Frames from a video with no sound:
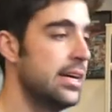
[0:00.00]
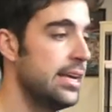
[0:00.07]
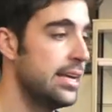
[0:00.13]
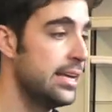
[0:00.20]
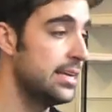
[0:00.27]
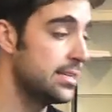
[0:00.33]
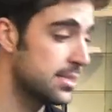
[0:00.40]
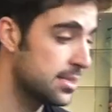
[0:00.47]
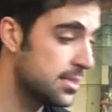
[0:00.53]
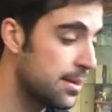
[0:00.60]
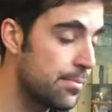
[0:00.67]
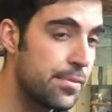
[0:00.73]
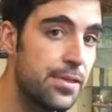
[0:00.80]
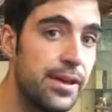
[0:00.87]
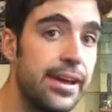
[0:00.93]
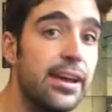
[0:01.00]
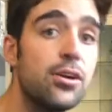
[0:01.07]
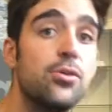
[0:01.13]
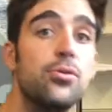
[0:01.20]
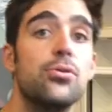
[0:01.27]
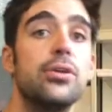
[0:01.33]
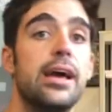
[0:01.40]
is something
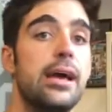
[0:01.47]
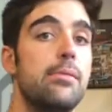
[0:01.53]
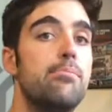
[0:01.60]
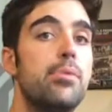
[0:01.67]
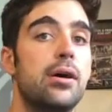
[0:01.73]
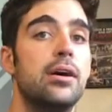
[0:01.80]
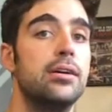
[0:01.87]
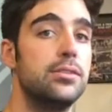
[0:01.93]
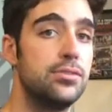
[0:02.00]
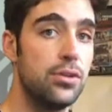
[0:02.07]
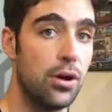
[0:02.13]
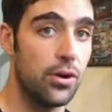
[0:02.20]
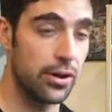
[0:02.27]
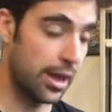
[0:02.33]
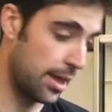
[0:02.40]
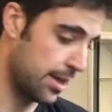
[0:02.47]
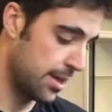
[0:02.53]
called a bird dog.